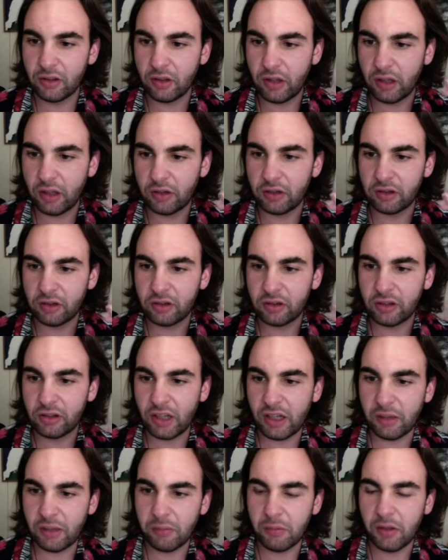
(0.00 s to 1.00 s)
it's the
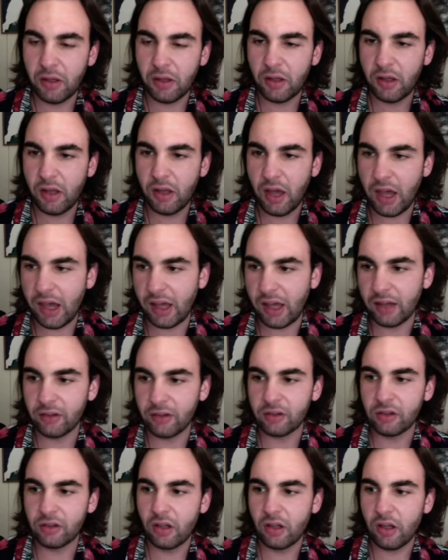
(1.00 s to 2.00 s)
same
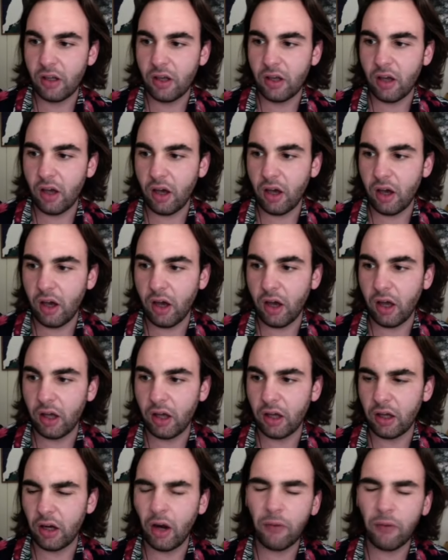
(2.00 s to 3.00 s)
as
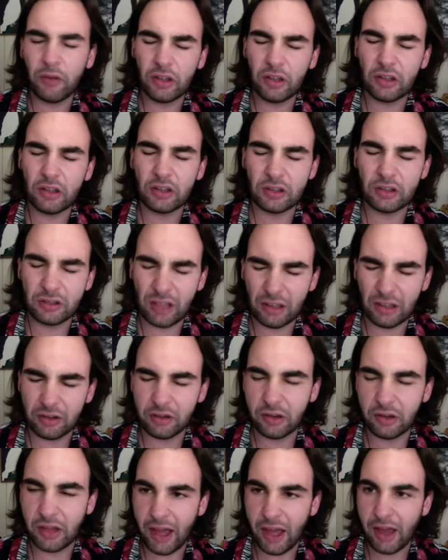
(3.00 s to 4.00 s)
other in the sense
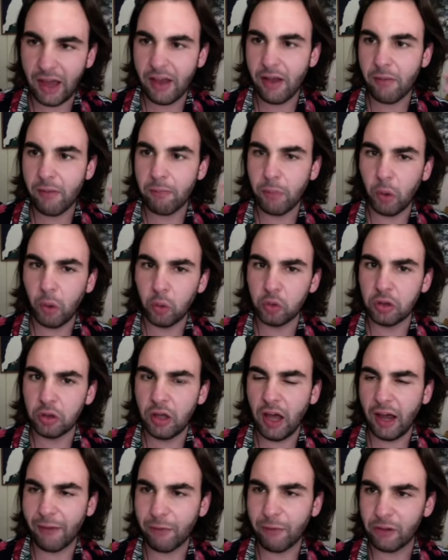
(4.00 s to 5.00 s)
that both
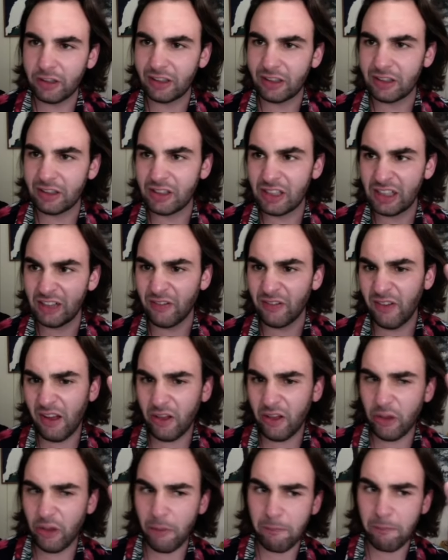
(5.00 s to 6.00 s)
I feel like achieve
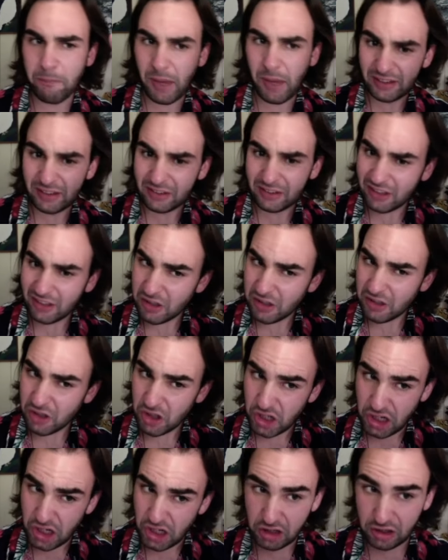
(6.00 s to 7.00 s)
the best
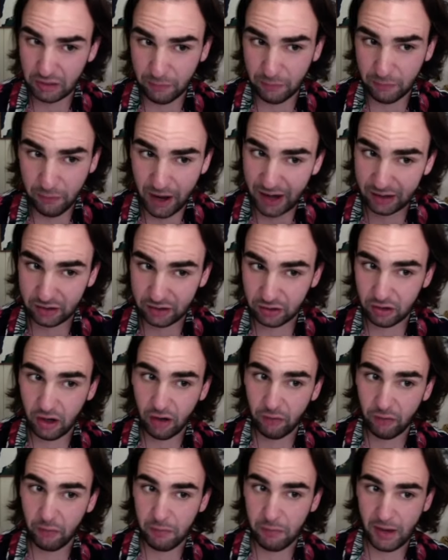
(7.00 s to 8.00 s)
cheesy factor
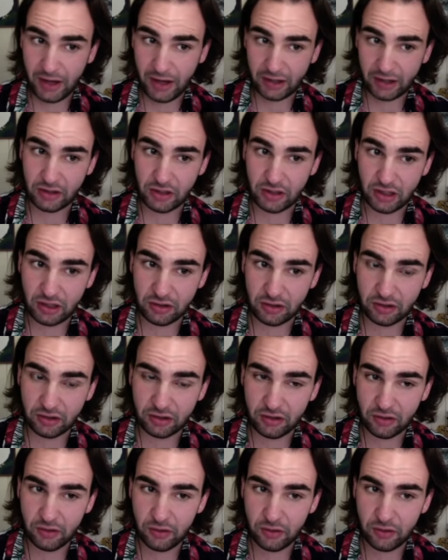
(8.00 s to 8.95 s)
of mac and cheese.